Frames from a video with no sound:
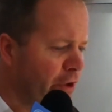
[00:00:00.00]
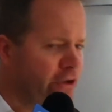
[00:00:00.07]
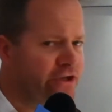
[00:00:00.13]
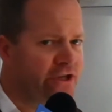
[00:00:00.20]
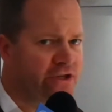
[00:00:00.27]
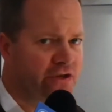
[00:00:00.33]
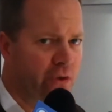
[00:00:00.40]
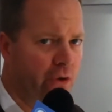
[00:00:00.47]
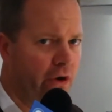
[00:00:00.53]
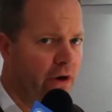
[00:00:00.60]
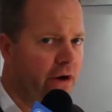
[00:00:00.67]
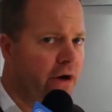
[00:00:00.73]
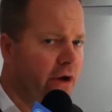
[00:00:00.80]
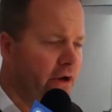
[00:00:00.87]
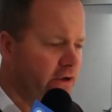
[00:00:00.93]
purchase
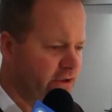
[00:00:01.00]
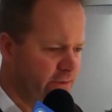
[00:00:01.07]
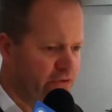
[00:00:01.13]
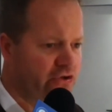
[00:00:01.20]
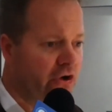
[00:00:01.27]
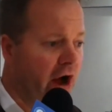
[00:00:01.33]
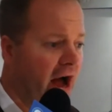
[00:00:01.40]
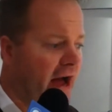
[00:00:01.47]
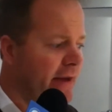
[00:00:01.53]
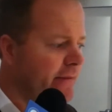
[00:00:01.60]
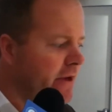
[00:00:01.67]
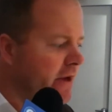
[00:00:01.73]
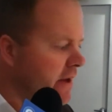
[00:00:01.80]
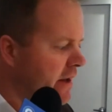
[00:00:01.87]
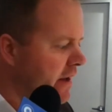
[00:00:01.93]
or
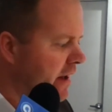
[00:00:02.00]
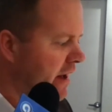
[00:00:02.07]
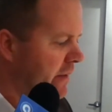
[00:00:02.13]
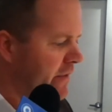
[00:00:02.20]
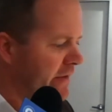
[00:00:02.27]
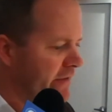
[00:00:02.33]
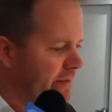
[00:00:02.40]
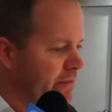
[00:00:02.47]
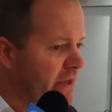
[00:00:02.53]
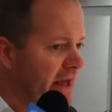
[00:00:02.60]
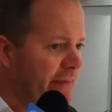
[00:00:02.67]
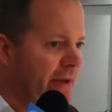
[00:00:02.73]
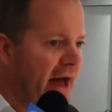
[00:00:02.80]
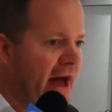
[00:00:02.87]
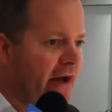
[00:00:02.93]
subscribe. We have a
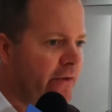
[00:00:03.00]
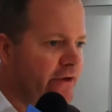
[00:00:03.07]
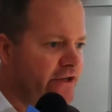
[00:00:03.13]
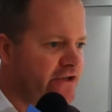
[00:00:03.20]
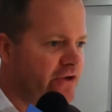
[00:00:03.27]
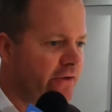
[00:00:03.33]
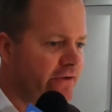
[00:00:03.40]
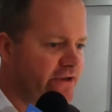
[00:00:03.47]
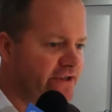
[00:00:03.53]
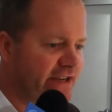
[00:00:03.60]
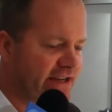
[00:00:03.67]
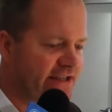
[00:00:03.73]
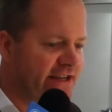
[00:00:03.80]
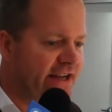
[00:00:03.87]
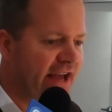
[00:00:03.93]
play pack, which is over
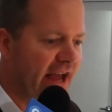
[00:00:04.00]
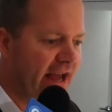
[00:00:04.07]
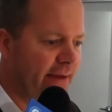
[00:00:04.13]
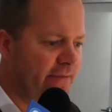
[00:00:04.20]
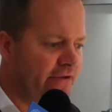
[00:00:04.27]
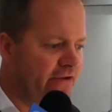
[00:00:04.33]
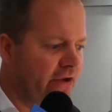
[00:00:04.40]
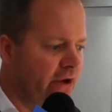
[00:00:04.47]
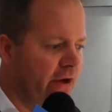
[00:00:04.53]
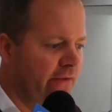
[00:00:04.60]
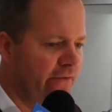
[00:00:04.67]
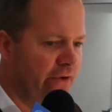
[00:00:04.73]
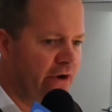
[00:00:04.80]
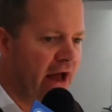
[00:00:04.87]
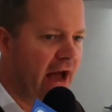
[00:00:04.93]
60 games
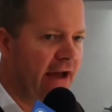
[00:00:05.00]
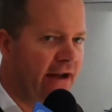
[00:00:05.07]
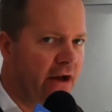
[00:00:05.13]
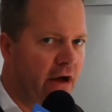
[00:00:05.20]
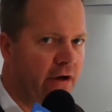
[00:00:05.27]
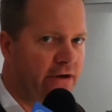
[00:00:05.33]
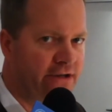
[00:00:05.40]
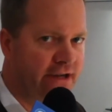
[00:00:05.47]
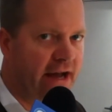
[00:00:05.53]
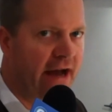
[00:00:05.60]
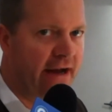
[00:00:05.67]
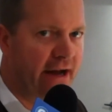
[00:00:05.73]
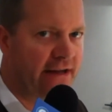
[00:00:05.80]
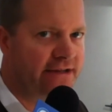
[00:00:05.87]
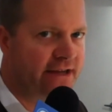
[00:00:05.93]
for
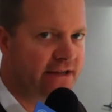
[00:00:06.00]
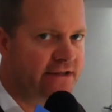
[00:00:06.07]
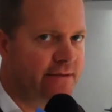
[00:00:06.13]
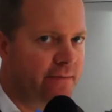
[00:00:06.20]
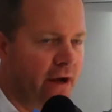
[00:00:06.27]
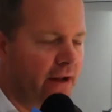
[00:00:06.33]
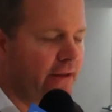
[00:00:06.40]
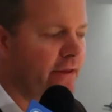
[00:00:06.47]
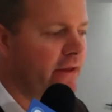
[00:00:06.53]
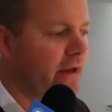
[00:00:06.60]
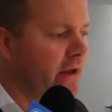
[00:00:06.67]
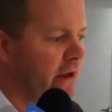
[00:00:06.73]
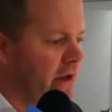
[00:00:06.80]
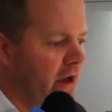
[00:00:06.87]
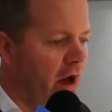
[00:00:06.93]
$9.99 a month,
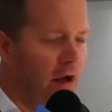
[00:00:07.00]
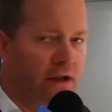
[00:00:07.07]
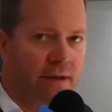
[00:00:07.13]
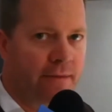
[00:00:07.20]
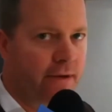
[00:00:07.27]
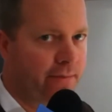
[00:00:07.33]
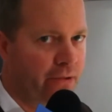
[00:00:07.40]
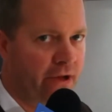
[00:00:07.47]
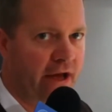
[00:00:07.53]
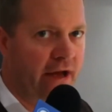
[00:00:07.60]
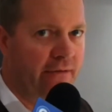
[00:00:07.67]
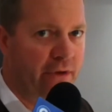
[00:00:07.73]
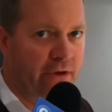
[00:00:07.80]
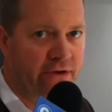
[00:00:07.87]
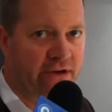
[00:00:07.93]
unlimited
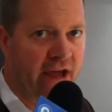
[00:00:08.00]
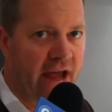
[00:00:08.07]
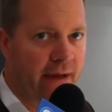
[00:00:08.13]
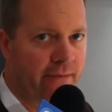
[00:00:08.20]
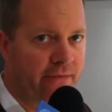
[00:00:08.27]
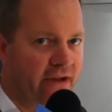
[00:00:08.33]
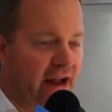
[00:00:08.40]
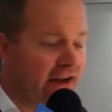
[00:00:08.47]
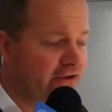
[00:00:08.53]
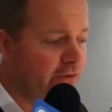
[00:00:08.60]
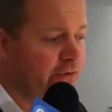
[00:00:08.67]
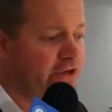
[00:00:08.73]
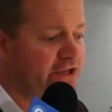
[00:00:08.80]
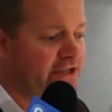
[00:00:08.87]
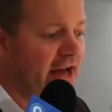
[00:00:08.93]
play of those games. And
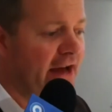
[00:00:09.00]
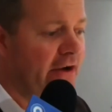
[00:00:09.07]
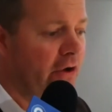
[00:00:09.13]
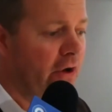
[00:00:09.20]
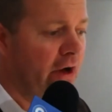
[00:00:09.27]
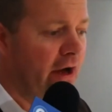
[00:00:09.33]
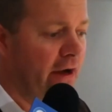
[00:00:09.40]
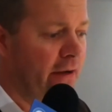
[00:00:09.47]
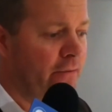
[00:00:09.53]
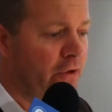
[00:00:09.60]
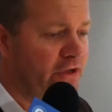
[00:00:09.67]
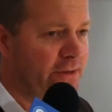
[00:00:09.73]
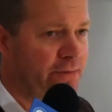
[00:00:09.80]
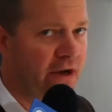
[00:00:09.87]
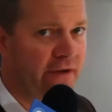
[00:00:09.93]
actually we just added a
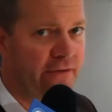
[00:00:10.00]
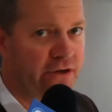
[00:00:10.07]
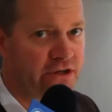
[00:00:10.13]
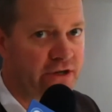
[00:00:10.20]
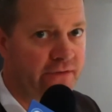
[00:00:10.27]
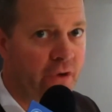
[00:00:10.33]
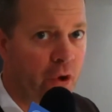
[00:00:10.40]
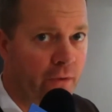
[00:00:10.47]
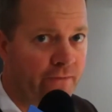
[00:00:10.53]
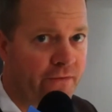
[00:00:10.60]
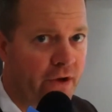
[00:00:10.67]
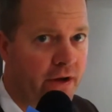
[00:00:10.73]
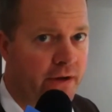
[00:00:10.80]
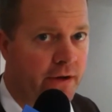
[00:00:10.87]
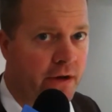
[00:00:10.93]
multiplayer version of
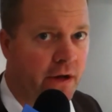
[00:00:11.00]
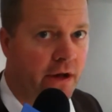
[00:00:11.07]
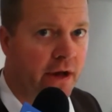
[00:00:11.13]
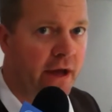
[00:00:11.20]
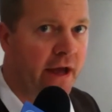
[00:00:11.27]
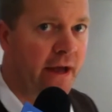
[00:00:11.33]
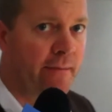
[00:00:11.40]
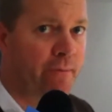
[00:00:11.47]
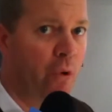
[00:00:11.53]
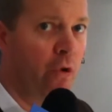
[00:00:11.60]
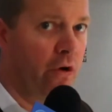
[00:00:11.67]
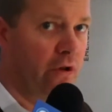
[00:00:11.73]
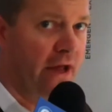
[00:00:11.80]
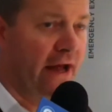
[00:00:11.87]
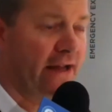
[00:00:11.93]
Homefront, and
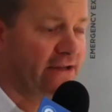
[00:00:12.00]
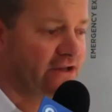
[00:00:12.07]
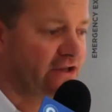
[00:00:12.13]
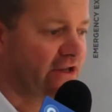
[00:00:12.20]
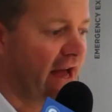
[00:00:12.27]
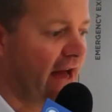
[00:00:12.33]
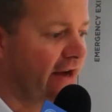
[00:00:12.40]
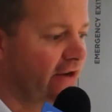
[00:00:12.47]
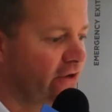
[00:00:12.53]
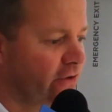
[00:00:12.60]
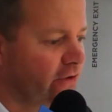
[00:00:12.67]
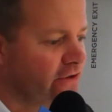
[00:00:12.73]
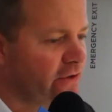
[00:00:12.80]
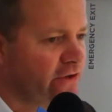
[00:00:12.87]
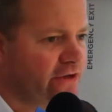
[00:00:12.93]
Borderlands just added
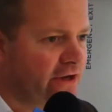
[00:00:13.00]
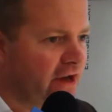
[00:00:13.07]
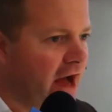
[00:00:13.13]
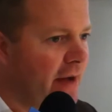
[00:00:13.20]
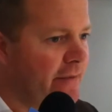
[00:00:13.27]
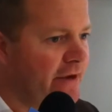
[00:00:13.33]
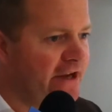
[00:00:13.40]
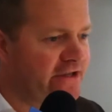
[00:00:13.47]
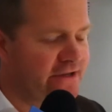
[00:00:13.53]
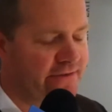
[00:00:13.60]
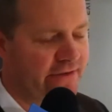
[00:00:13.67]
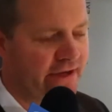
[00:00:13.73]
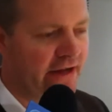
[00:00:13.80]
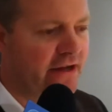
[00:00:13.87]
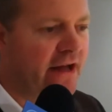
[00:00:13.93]
to it. So it's a
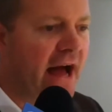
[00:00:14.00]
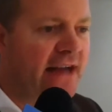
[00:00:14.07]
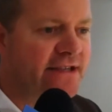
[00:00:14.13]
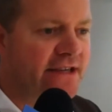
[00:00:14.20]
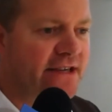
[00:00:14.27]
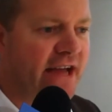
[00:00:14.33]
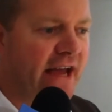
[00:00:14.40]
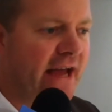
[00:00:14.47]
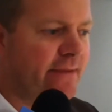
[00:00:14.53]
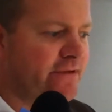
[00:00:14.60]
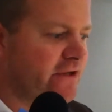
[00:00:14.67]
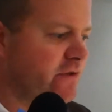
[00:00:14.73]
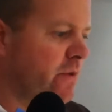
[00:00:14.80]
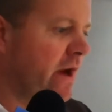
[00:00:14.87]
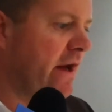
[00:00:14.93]
combination of like classic
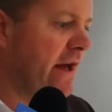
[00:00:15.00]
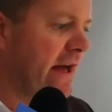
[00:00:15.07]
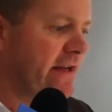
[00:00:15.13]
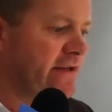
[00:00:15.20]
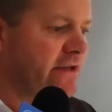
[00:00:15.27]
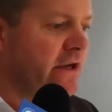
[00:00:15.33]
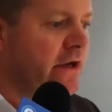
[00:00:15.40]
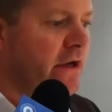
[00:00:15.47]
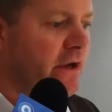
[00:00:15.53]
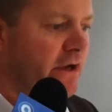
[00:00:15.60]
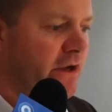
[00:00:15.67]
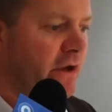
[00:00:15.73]
games as well as